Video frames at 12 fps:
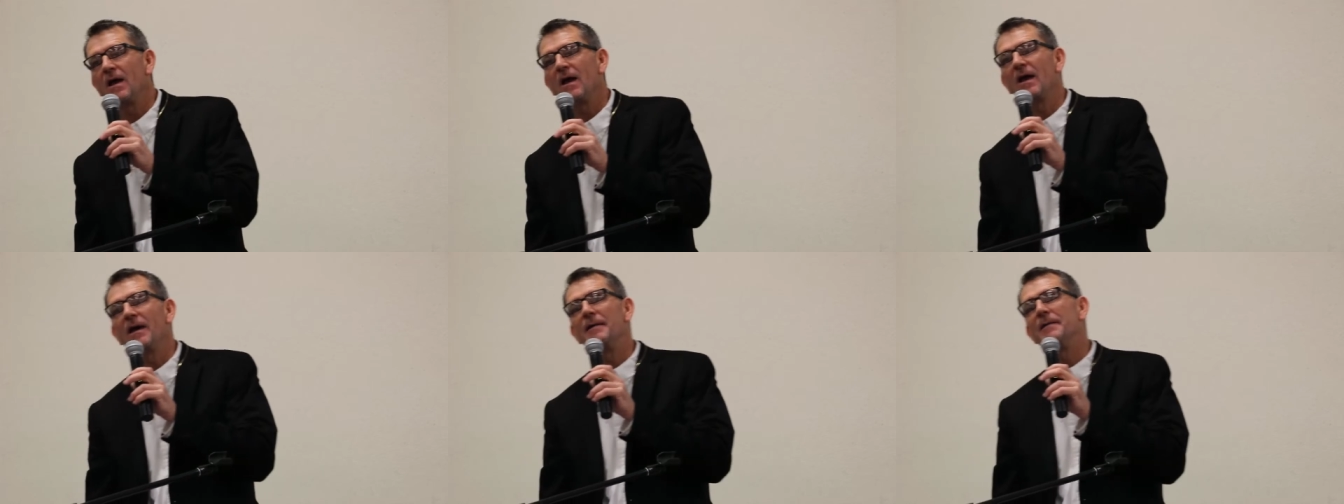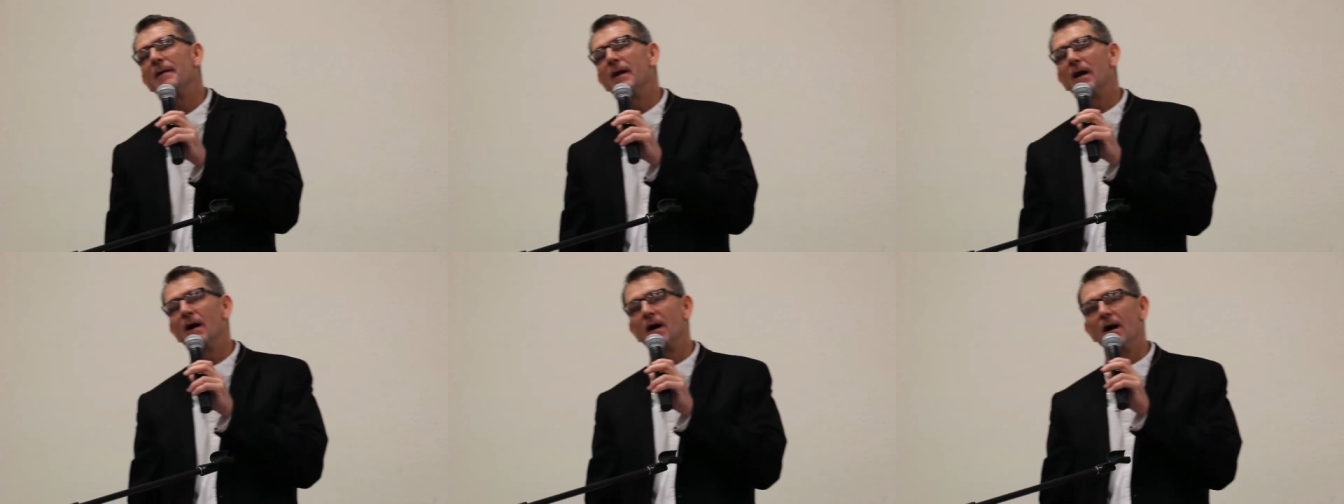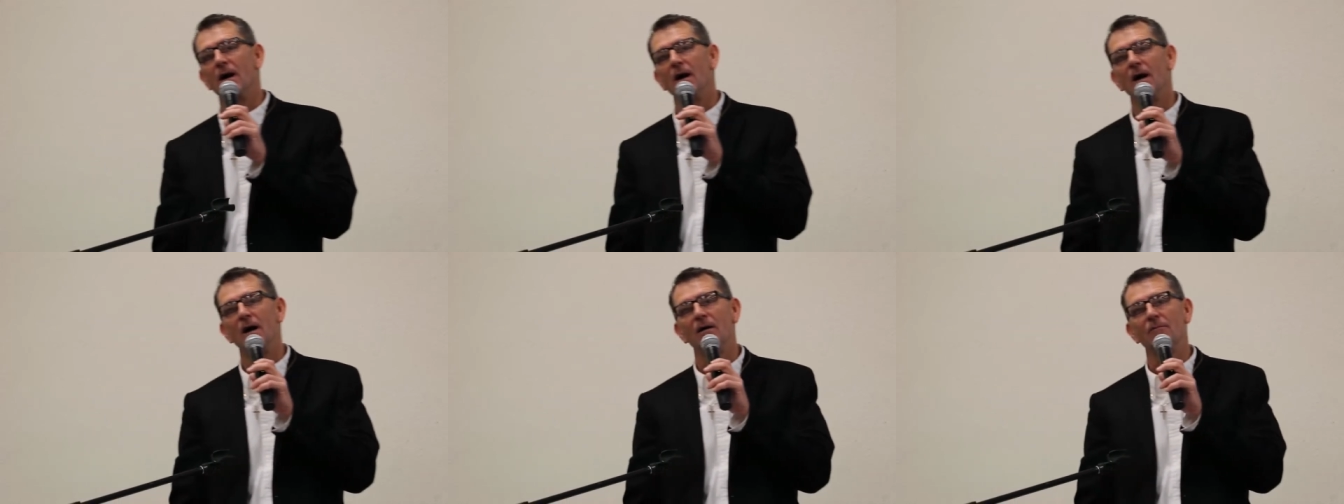and
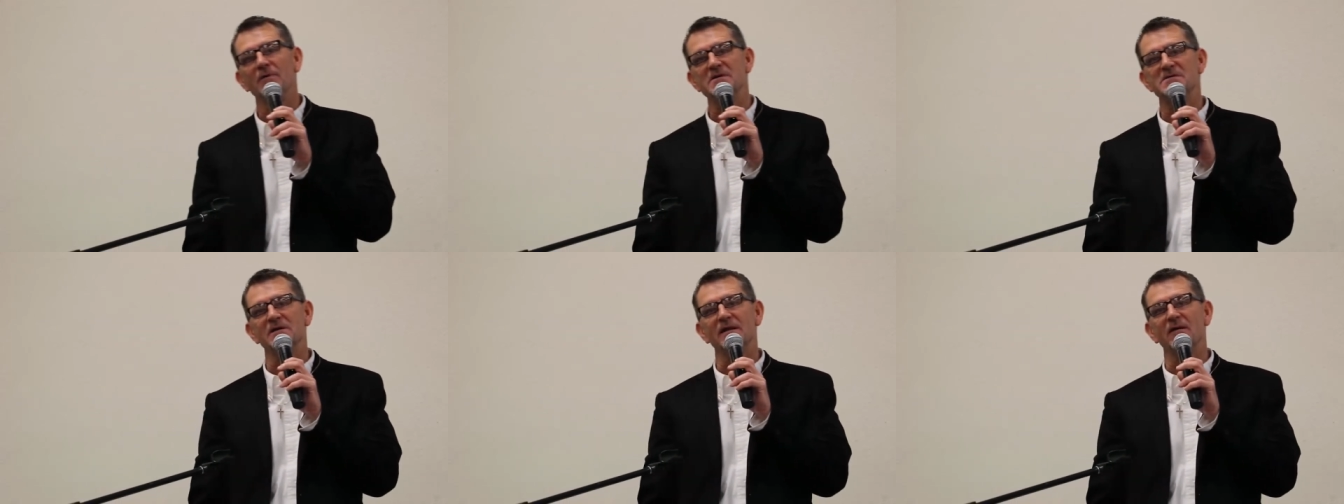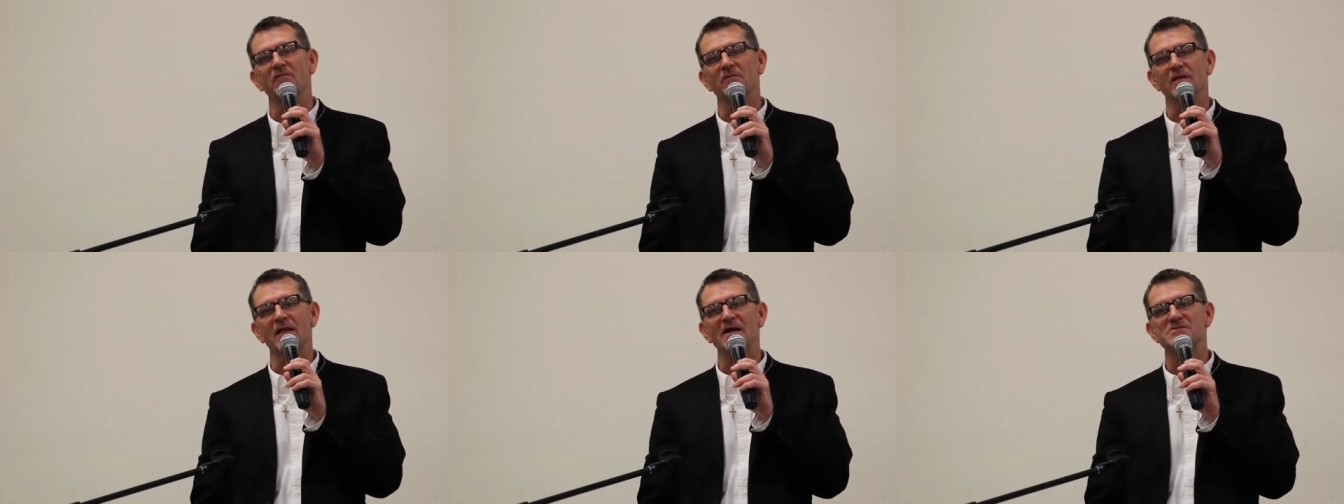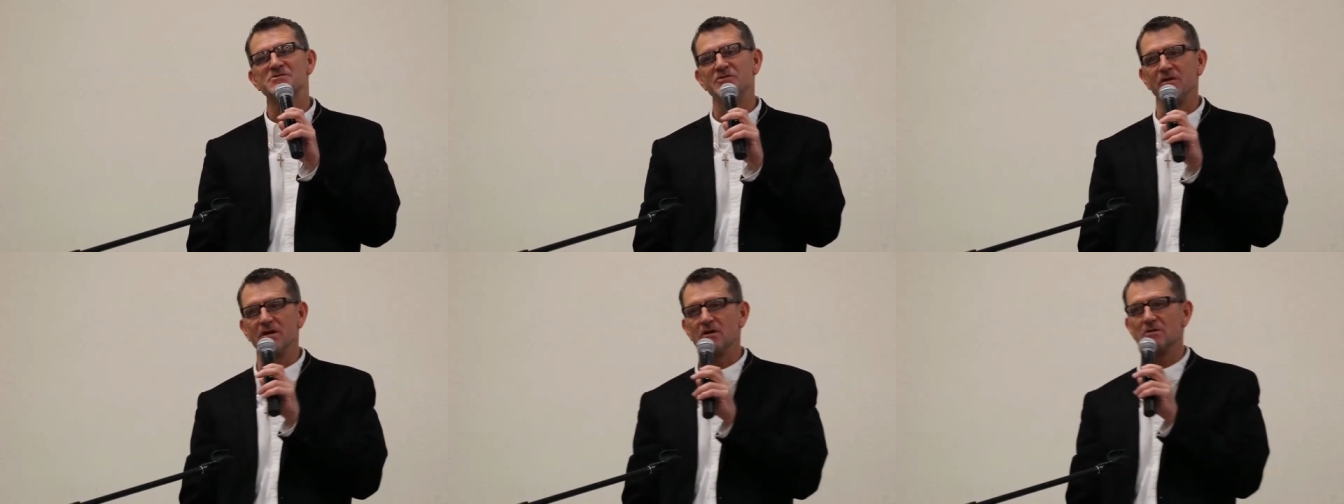uh, recently, over the last
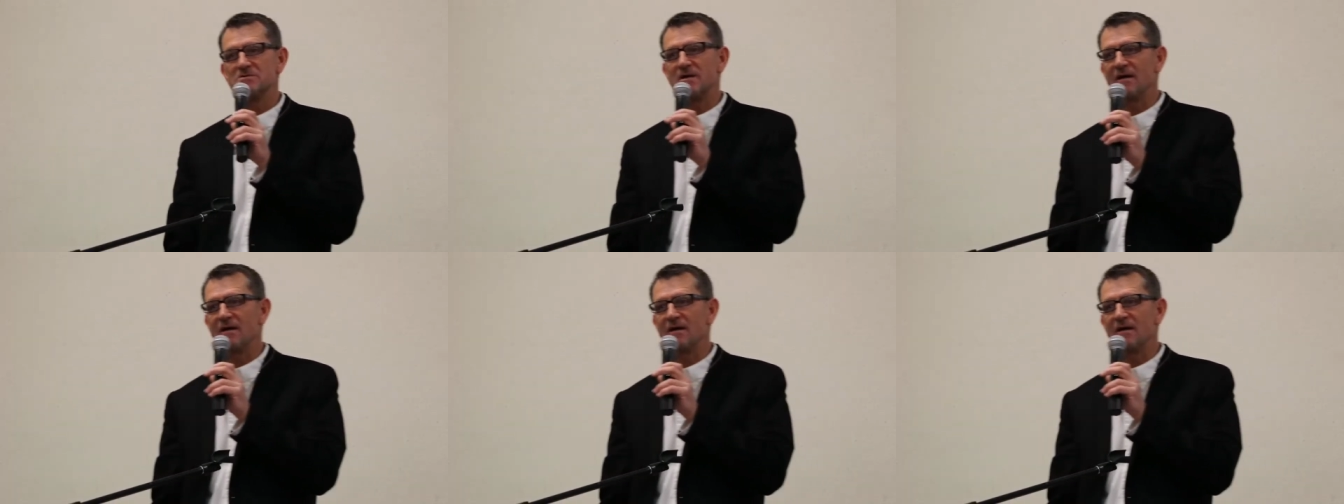two years,